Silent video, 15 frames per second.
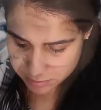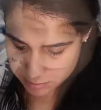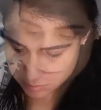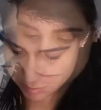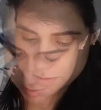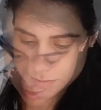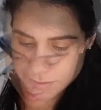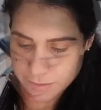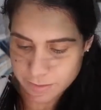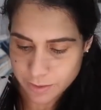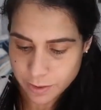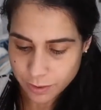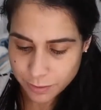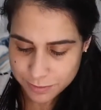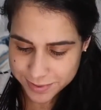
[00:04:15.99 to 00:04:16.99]
Okay.
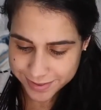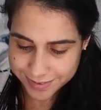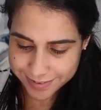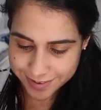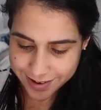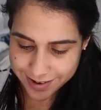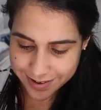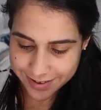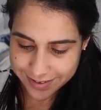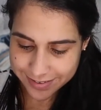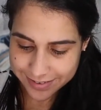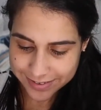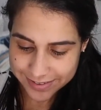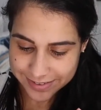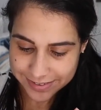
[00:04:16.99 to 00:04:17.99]
Oh my
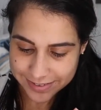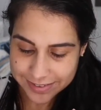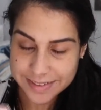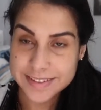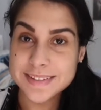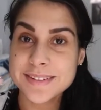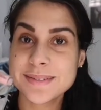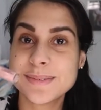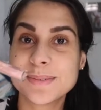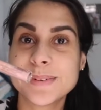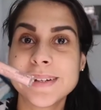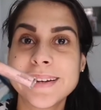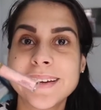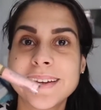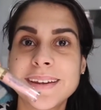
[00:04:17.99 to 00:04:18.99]
gosh, this is
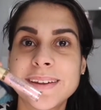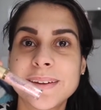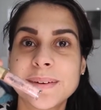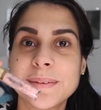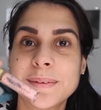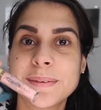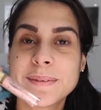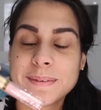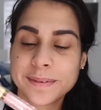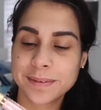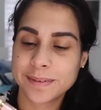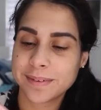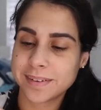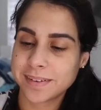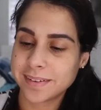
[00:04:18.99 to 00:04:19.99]
really cute.
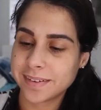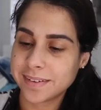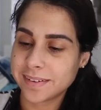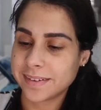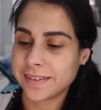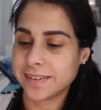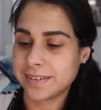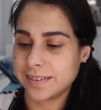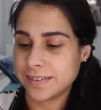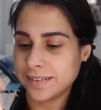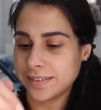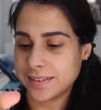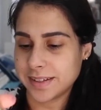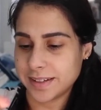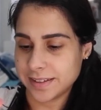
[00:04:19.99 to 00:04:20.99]

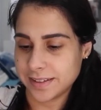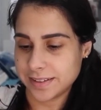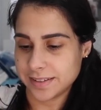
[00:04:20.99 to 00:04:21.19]
Okay.